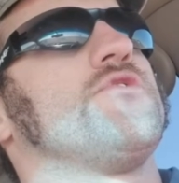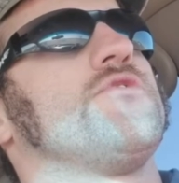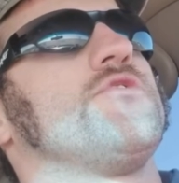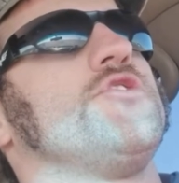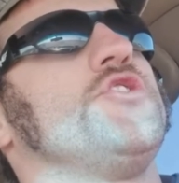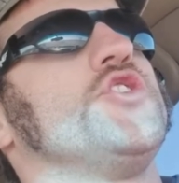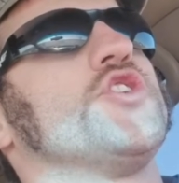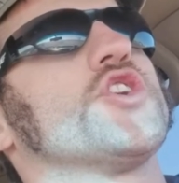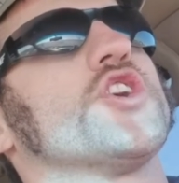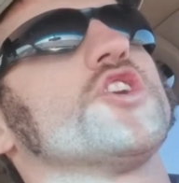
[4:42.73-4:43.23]

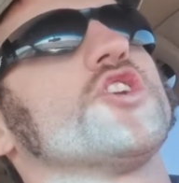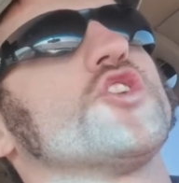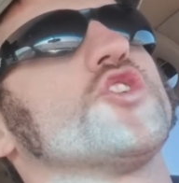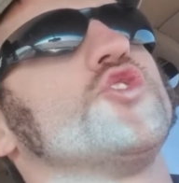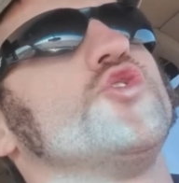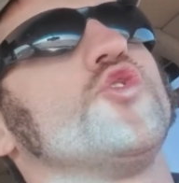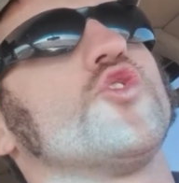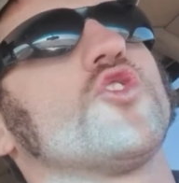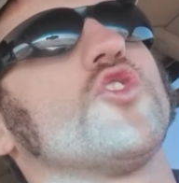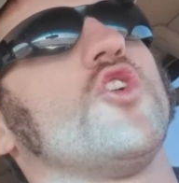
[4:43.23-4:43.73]
You can
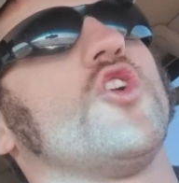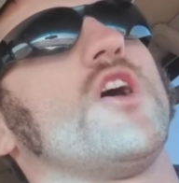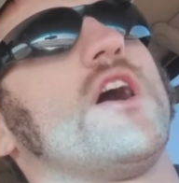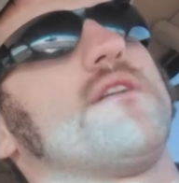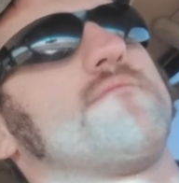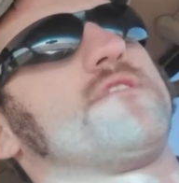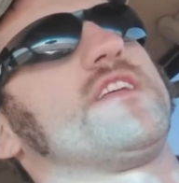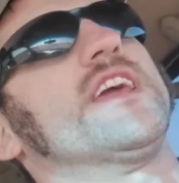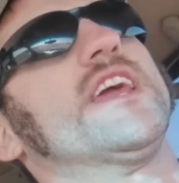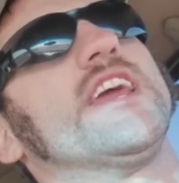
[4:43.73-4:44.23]
Google
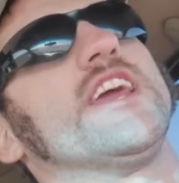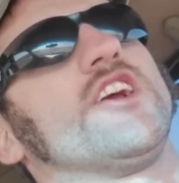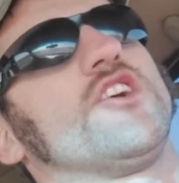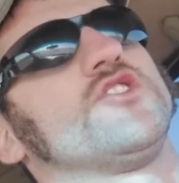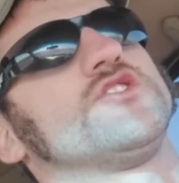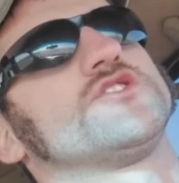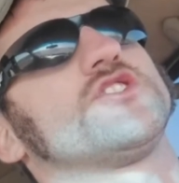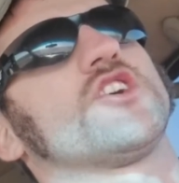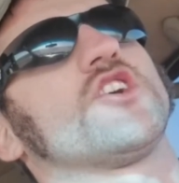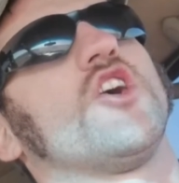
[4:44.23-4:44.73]
how many
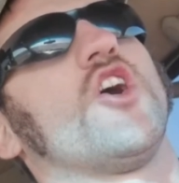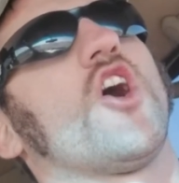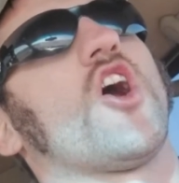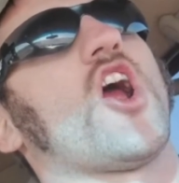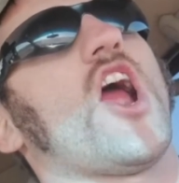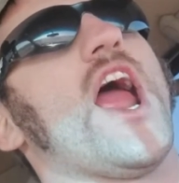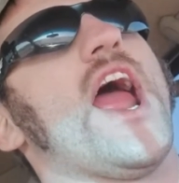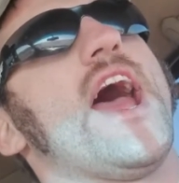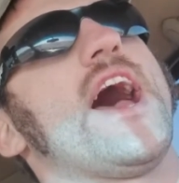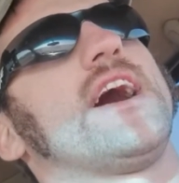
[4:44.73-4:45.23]
gears a
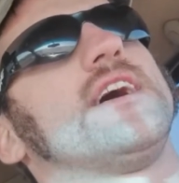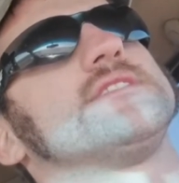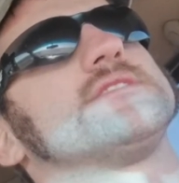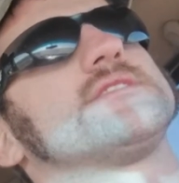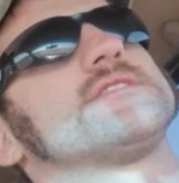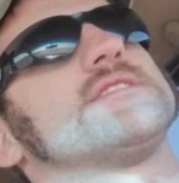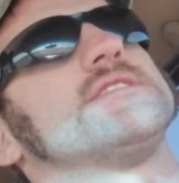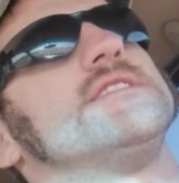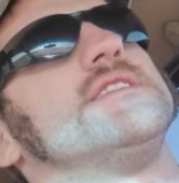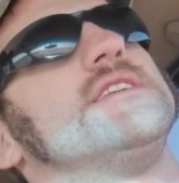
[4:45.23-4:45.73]
car
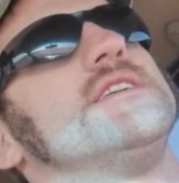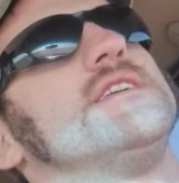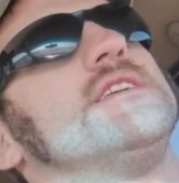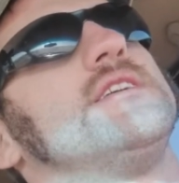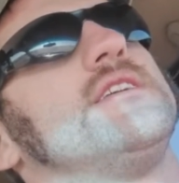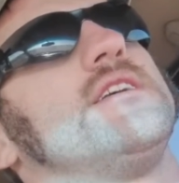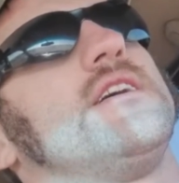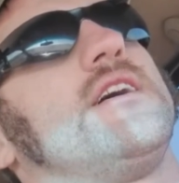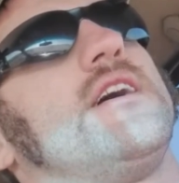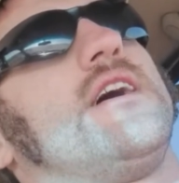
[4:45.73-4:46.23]
has.
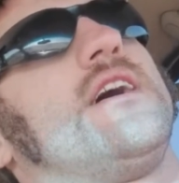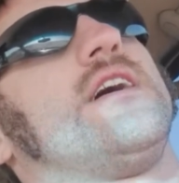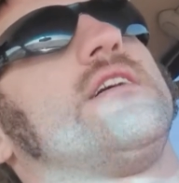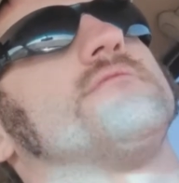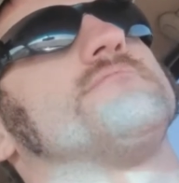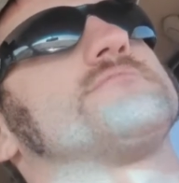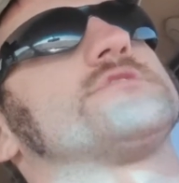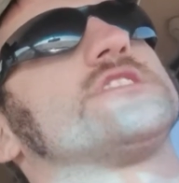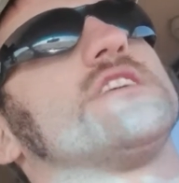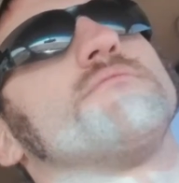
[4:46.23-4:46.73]

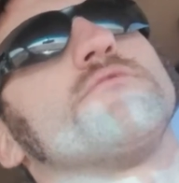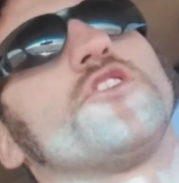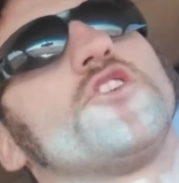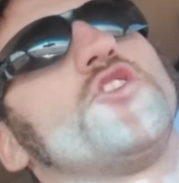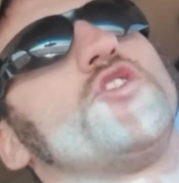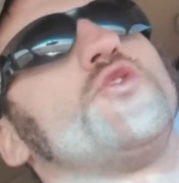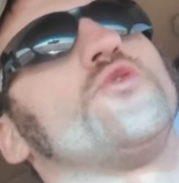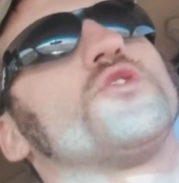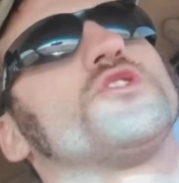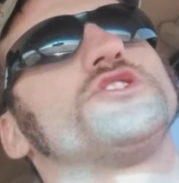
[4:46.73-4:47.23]
Some of the
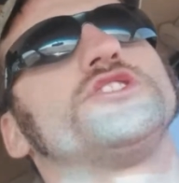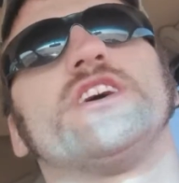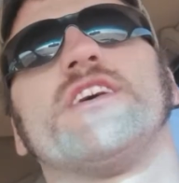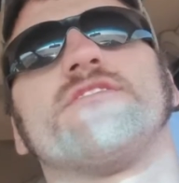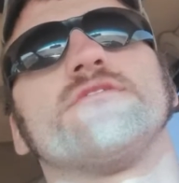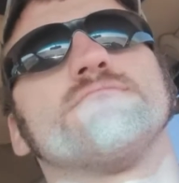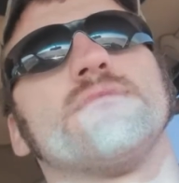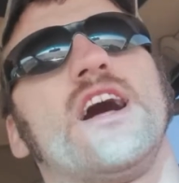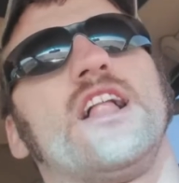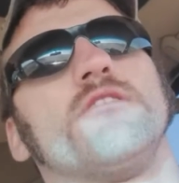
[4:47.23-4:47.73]
newer
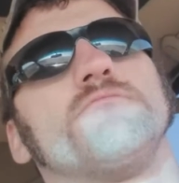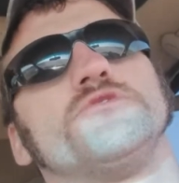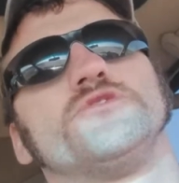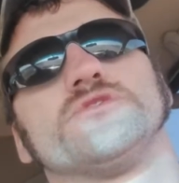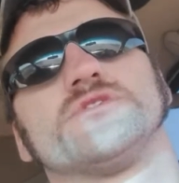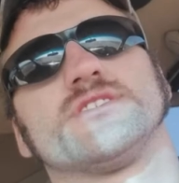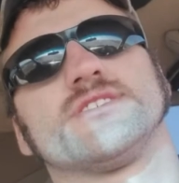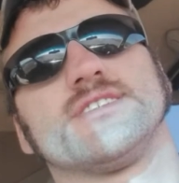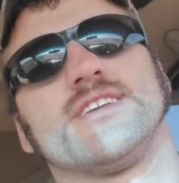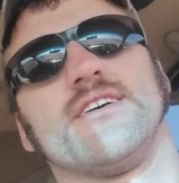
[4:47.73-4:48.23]
Chevy
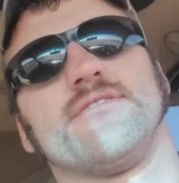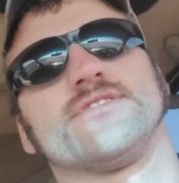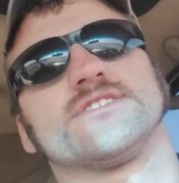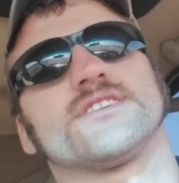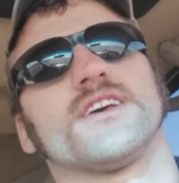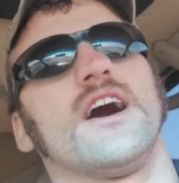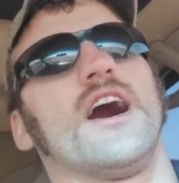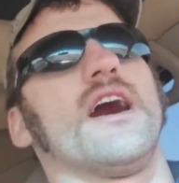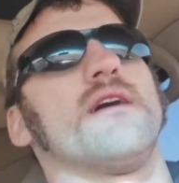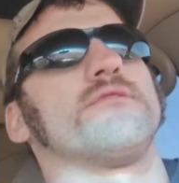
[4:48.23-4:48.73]
Malibus and stuff,
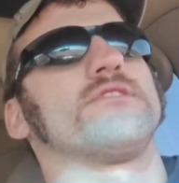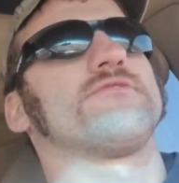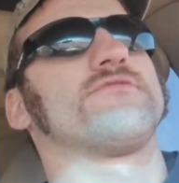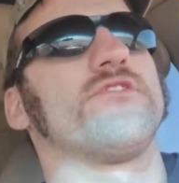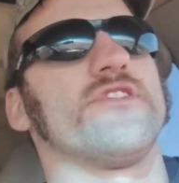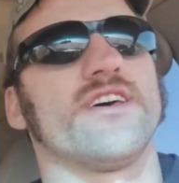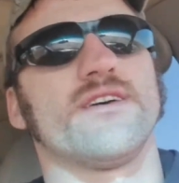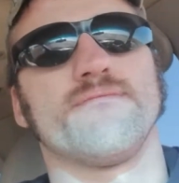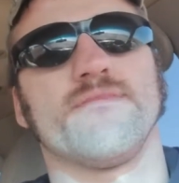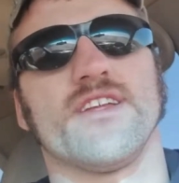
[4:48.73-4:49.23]
it's common
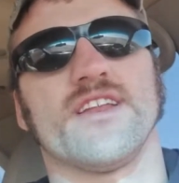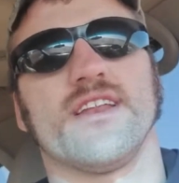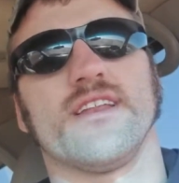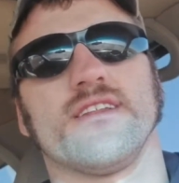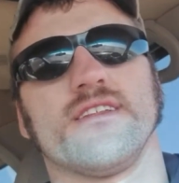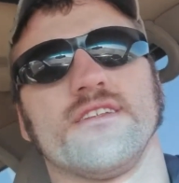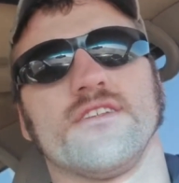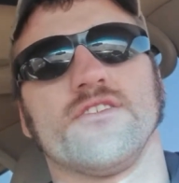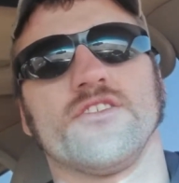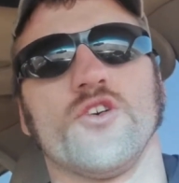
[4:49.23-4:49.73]
for them
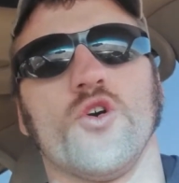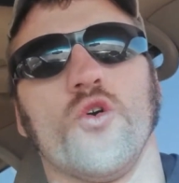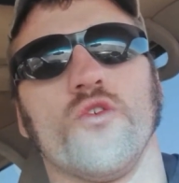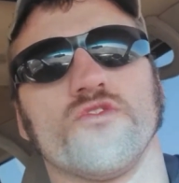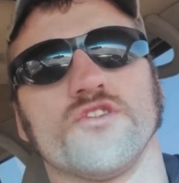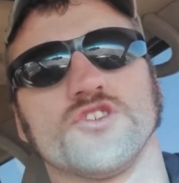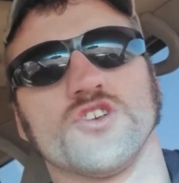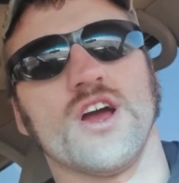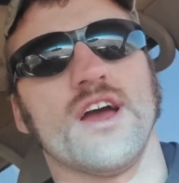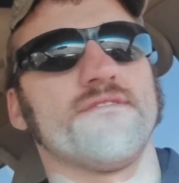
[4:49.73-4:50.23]
to the
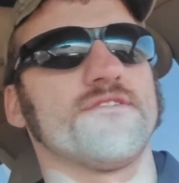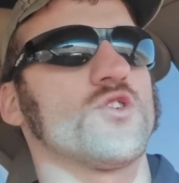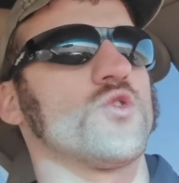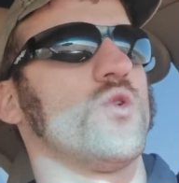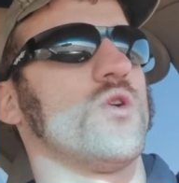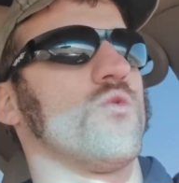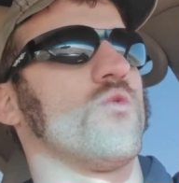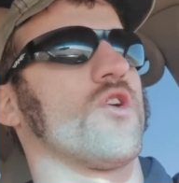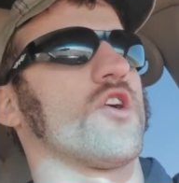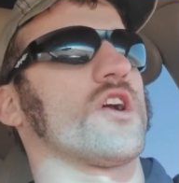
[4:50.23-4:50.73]
overdrive to
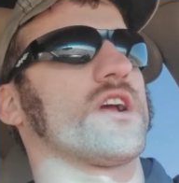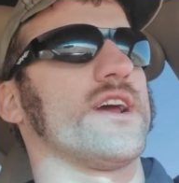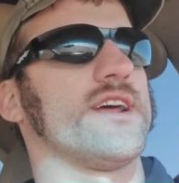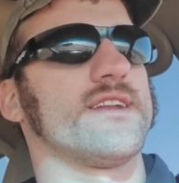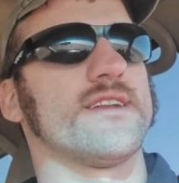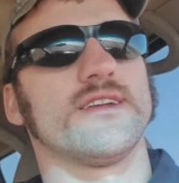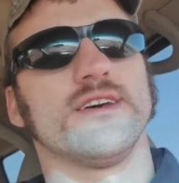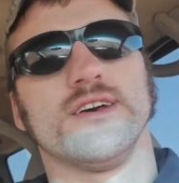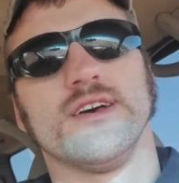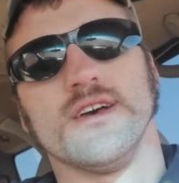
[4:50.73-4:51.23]
quit
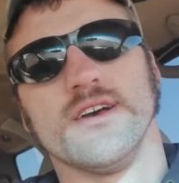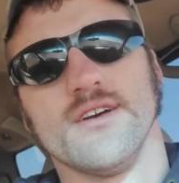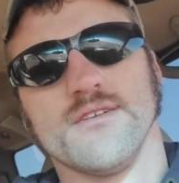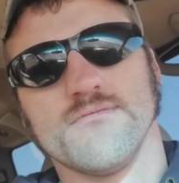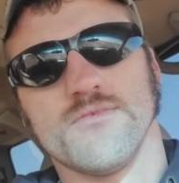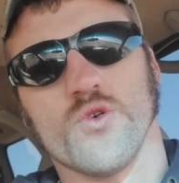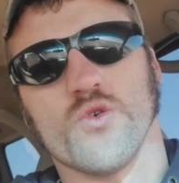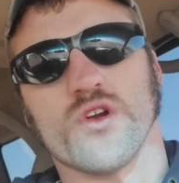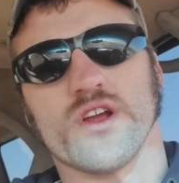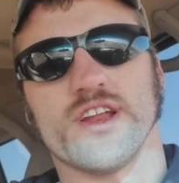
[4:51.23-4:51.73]
working.
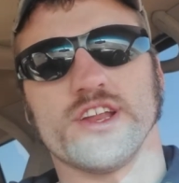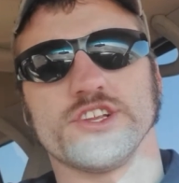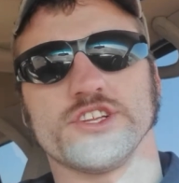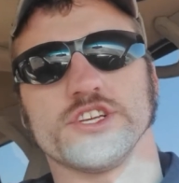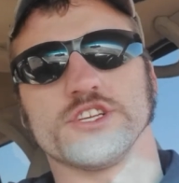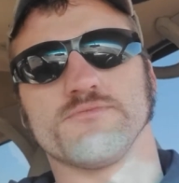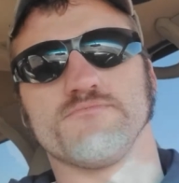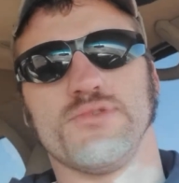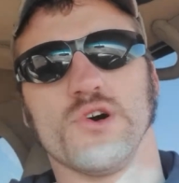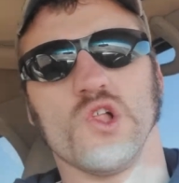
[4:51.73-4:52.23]
But we're going to
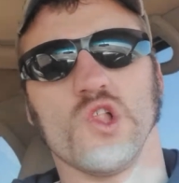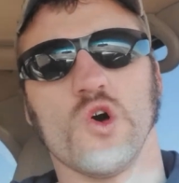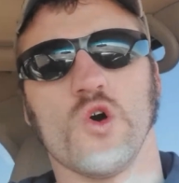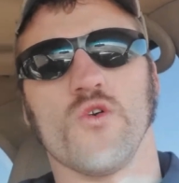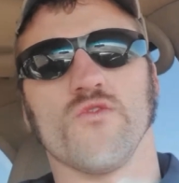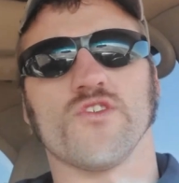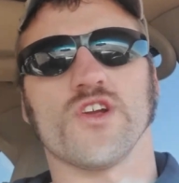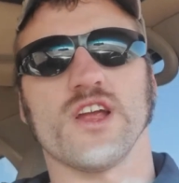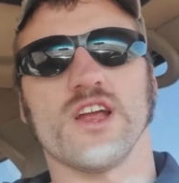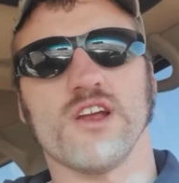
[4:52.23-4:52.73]
just pull
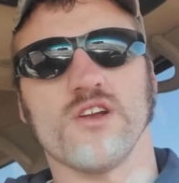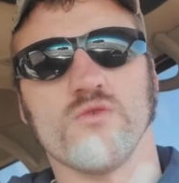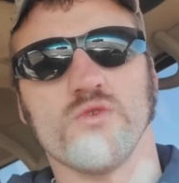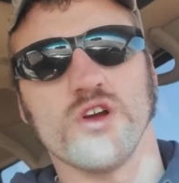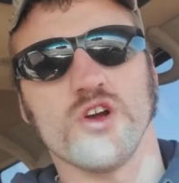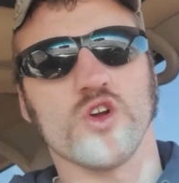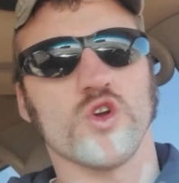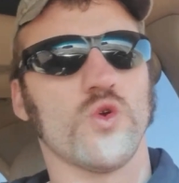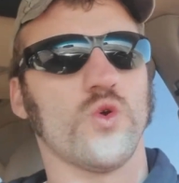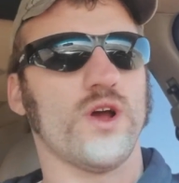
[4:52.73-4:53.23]
over here
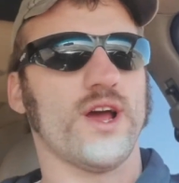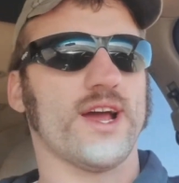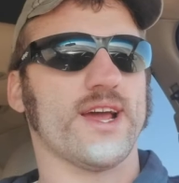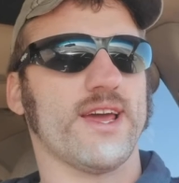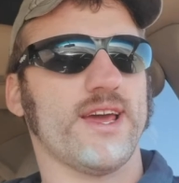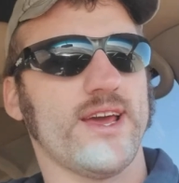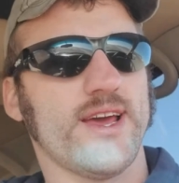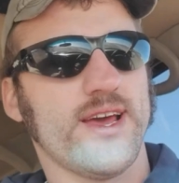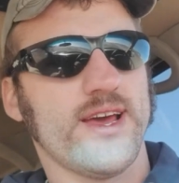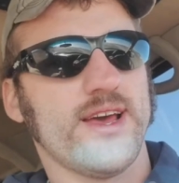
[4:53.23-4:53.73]
real
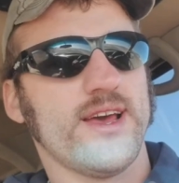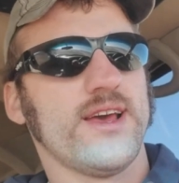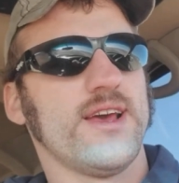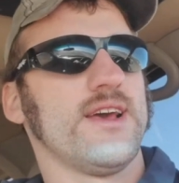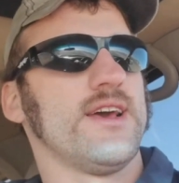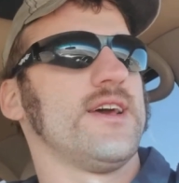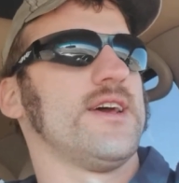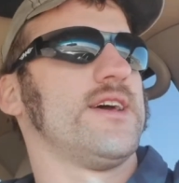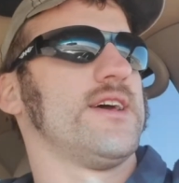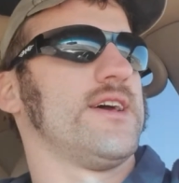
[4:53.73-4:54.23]
quick
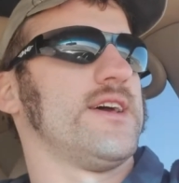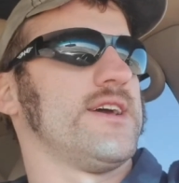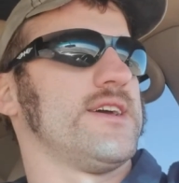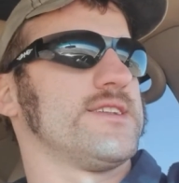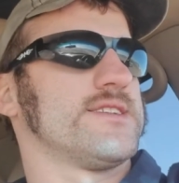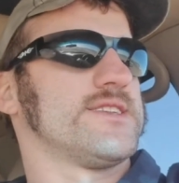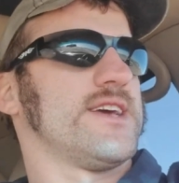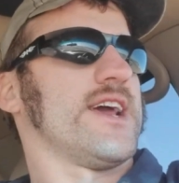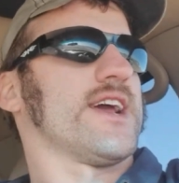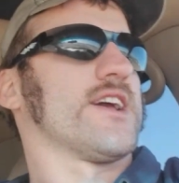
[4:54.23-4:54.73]

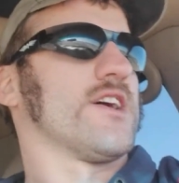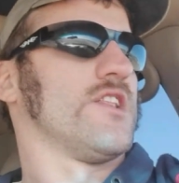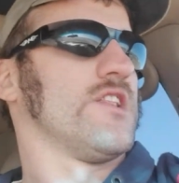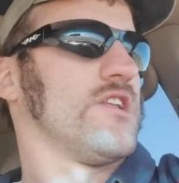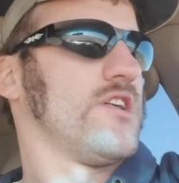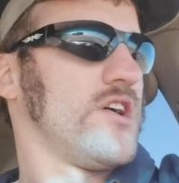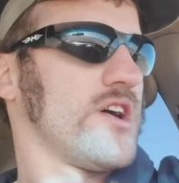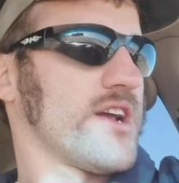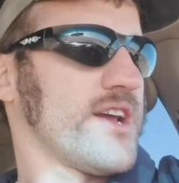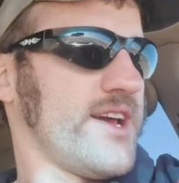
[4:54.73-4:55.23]
and take a
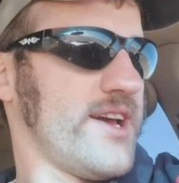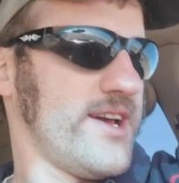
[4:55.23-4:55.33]
look.